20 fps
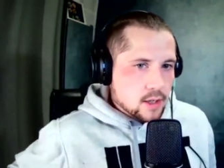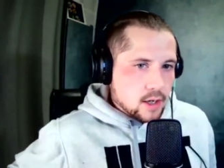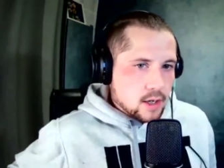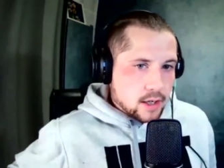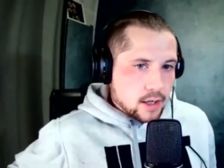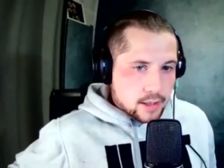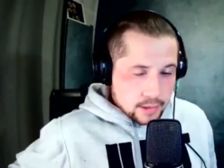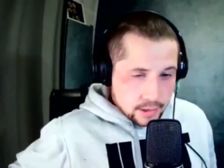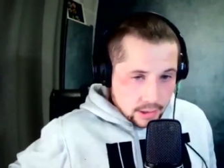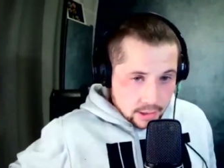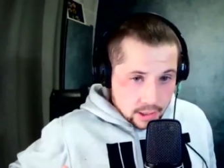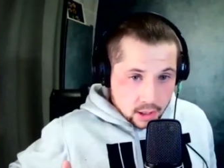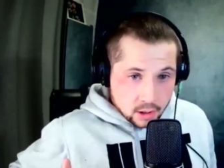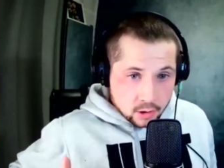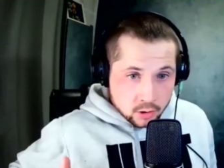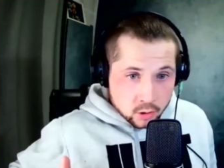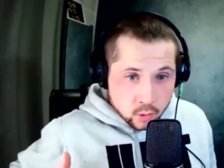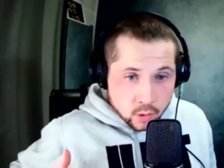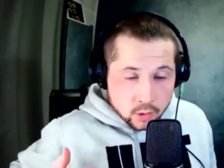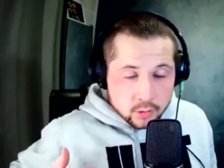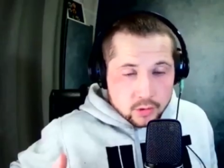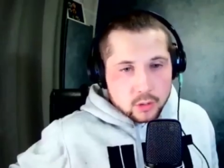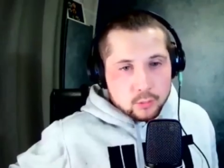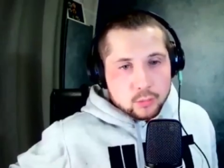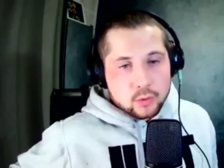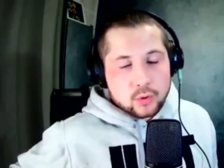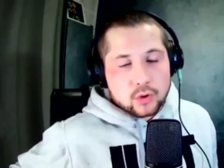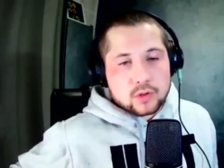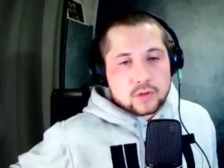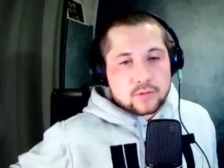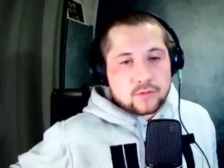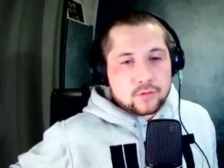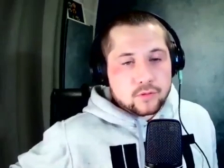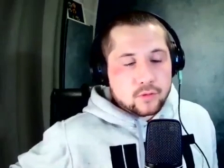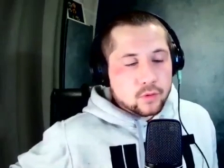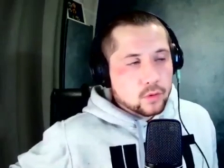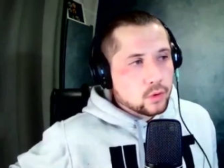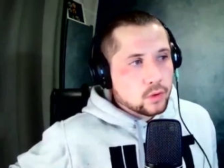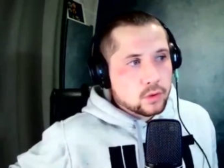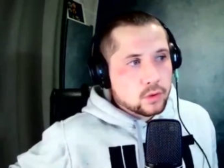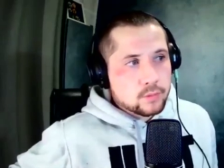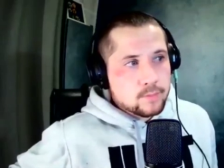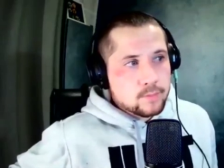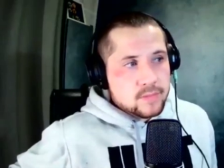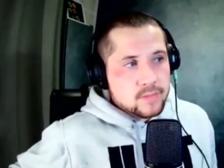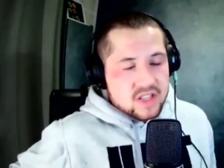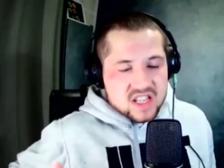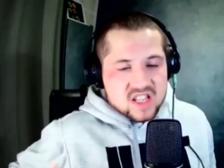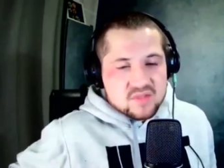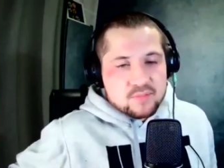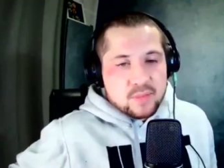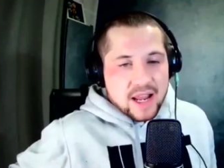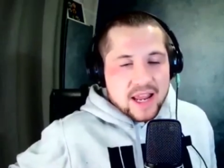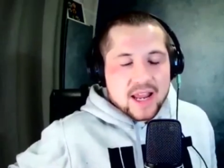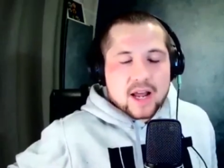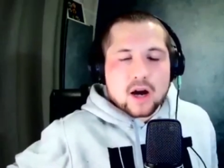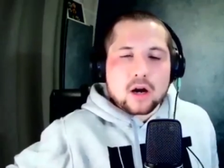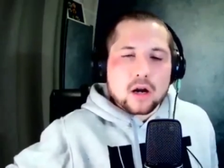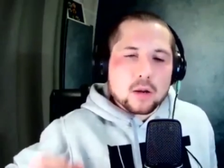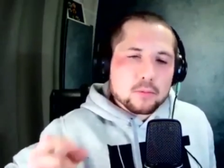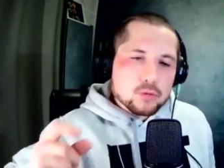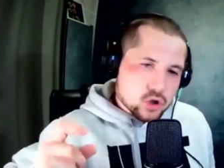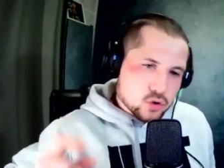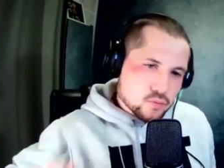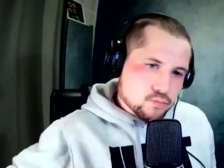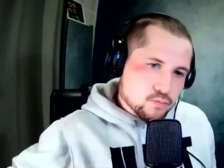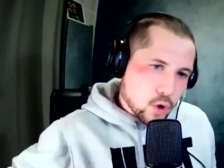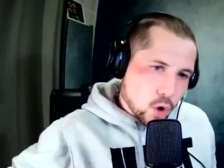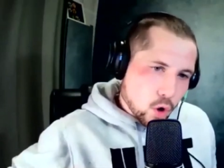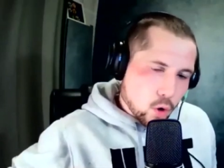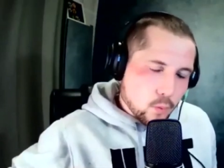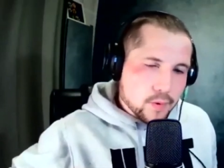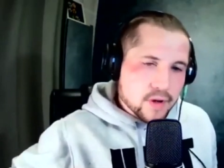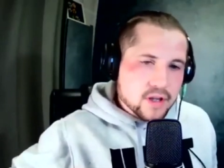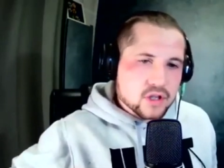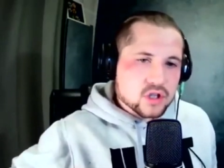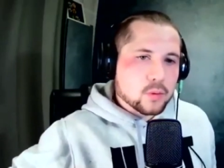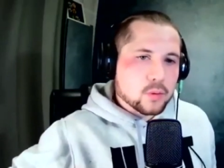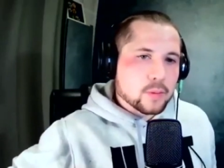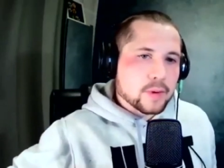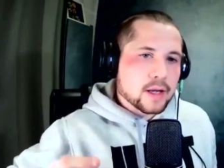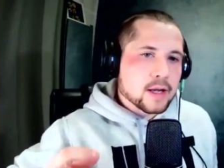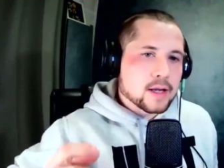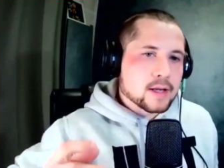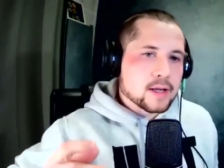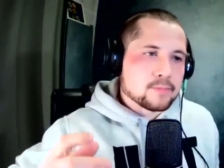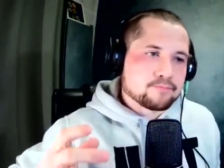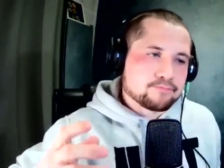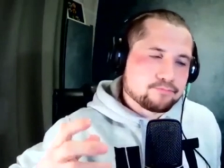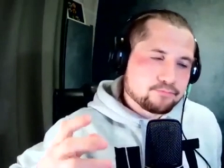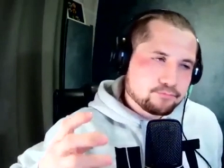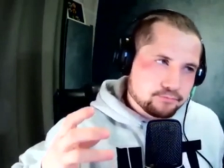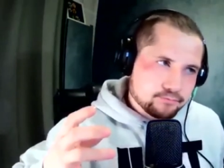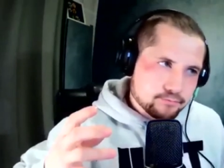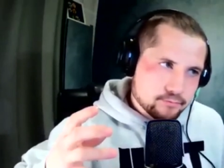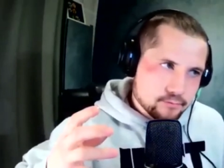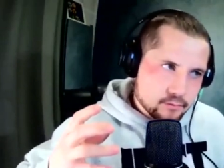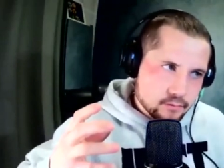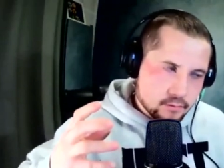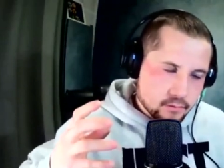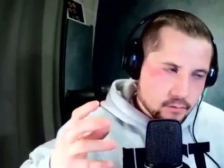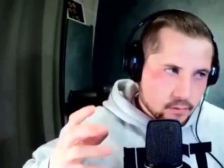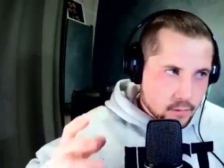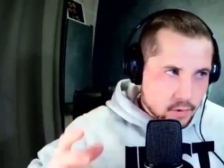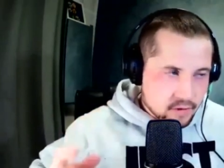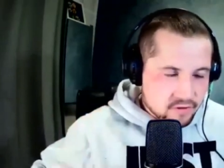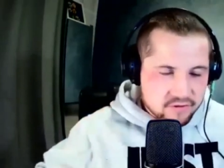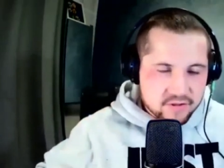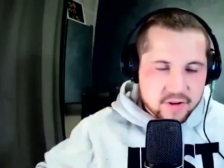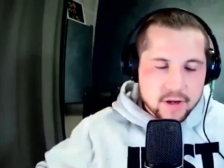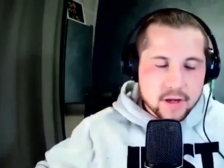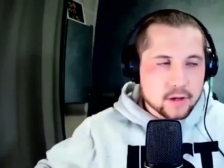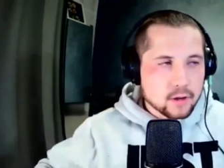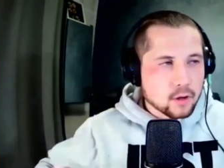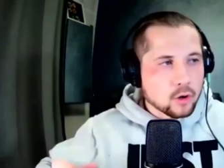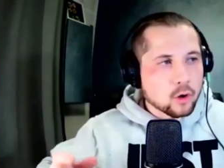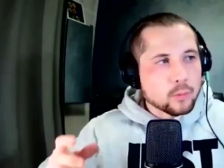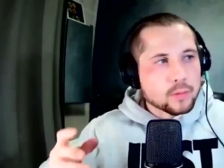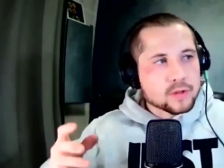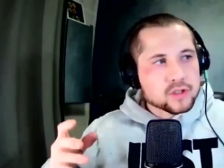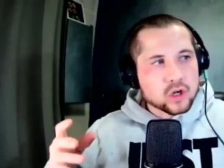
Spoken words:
I think that he can go out and he can put his full display on. I'm just hoping he's coming in fit. I hope he's